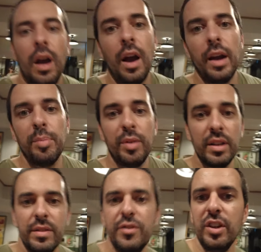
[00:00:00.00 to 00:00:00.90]
All right,
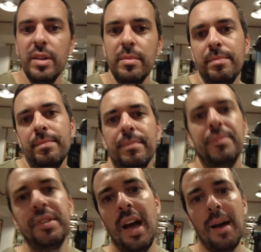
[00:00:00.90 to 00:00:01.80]
impressive gym.
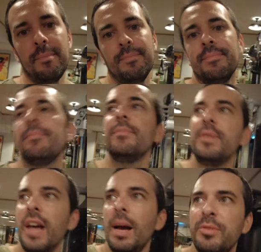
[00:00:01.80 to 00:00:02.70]
Top,
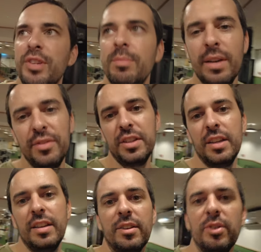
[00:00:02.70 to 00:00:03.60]
top gym I've
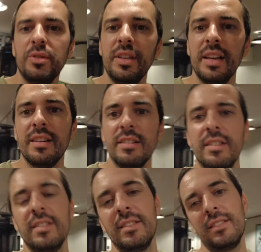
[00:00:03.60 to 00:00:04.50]
seen in a
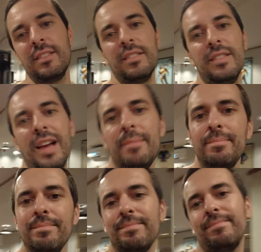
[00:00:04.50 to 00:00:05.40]
hotel. Top
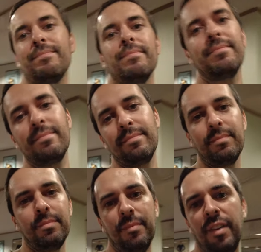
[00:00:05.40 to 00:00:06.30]

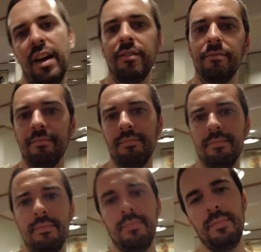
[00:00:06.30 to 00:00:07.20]
five,
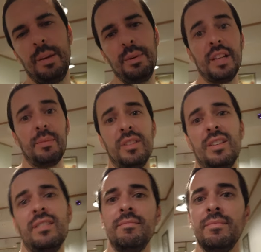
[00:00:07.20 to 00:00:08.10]
maybe top
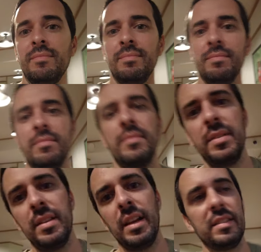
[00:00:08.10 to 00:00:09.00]
ten.
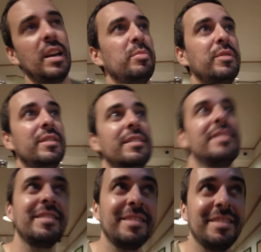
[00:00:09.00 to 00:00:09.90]
Not top one.
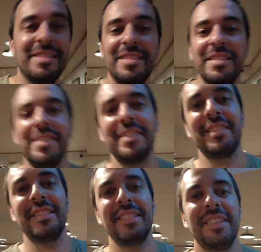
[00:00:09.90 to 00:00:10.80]
No,
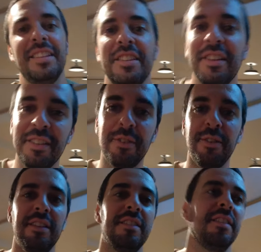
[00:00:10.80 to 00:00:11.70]
it's a nice one.
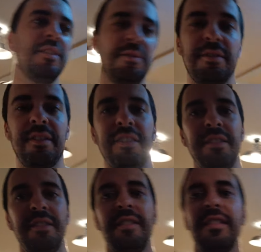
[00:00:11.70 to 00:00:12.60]
It's a nice one. It's a nice one. It's
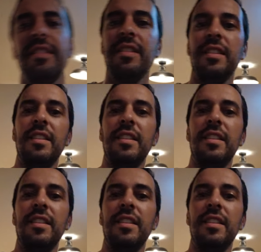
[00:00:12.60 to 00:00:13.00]
really nice.